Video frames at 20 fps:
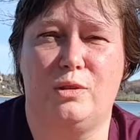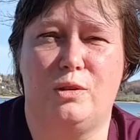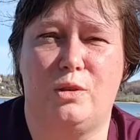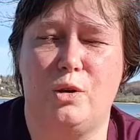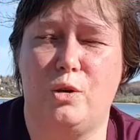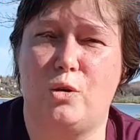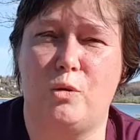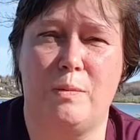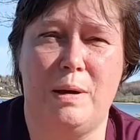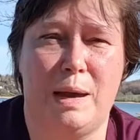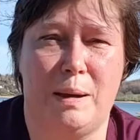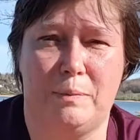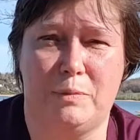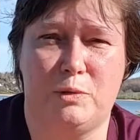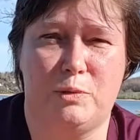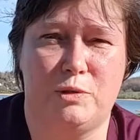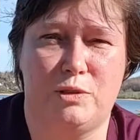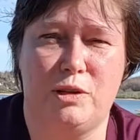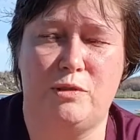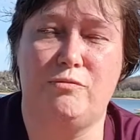Google
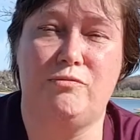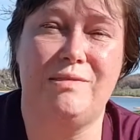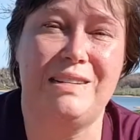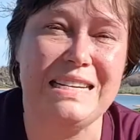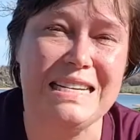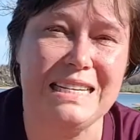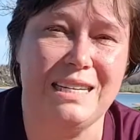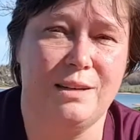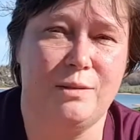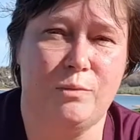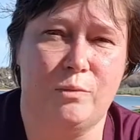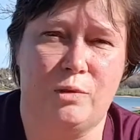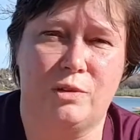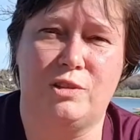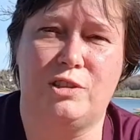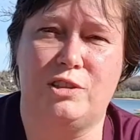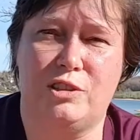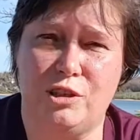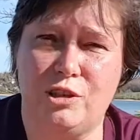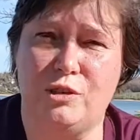Maps, which I really didn't
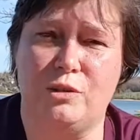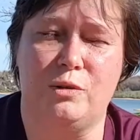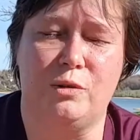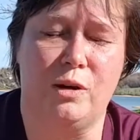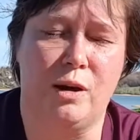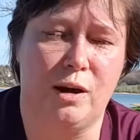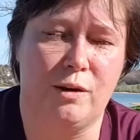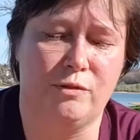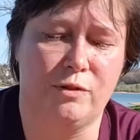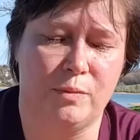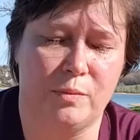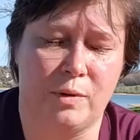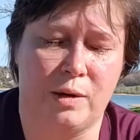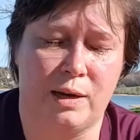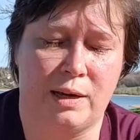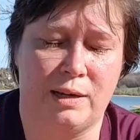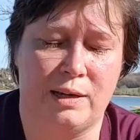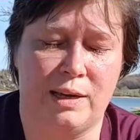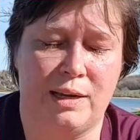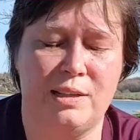want to do after
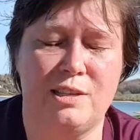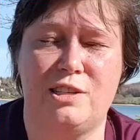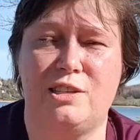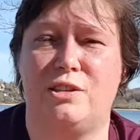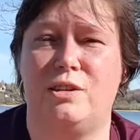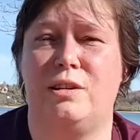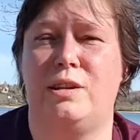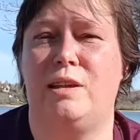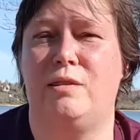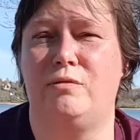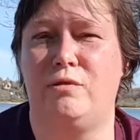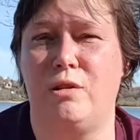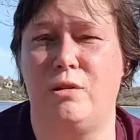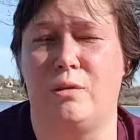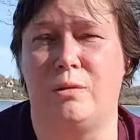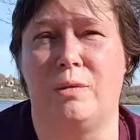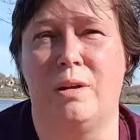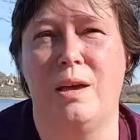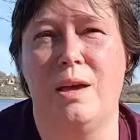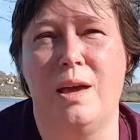my incident in
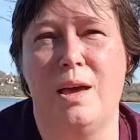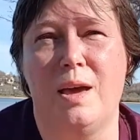Rouen.